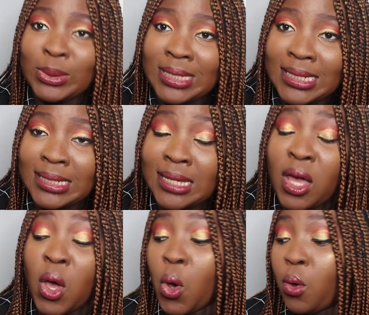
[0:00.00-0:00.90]
clothing
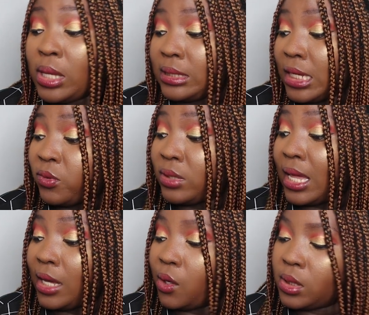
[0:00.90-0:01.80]
or accessory
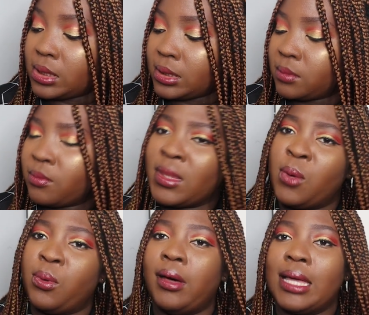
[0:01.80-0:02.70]
that I got.
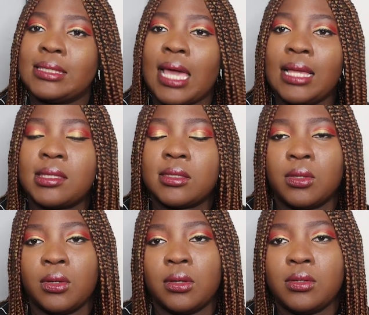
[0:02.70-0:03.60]
Well, aside
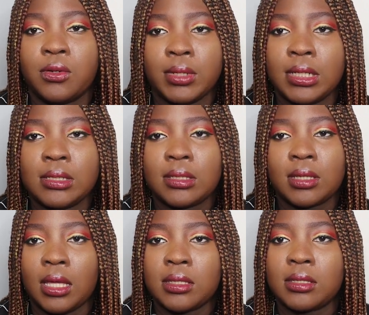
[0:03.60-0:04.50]
the green
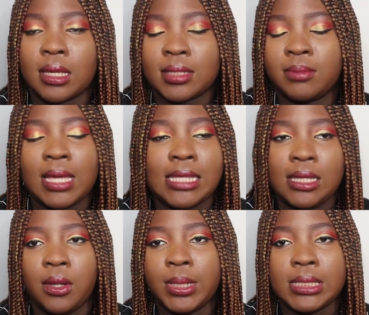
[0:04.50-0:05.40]
skirt, except I
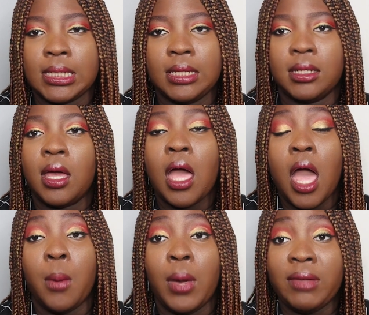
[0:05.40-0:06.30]
tailor it in,
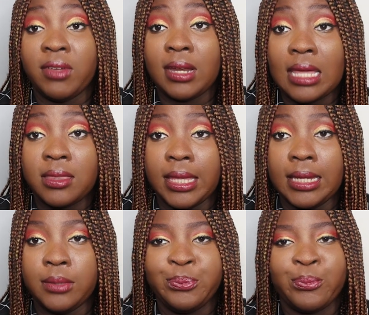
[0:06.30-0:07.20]
but every other
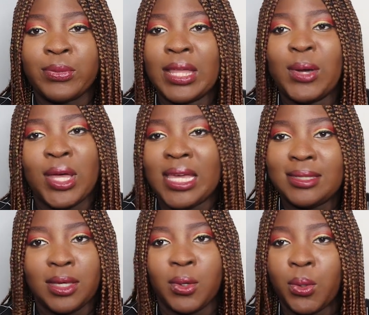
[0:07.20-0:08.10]
thing
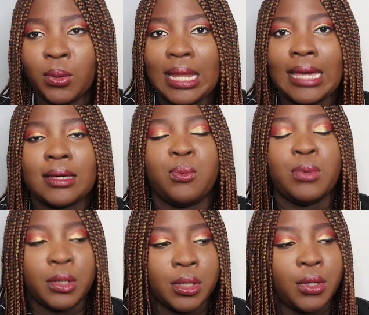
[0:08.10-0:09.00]
is a goal, like,
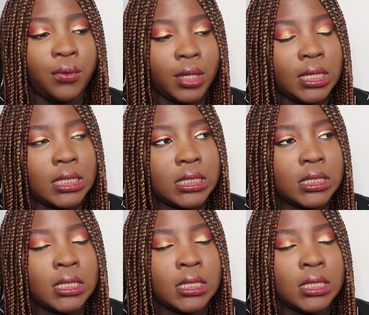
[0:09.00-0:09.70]
we're gonna rock it.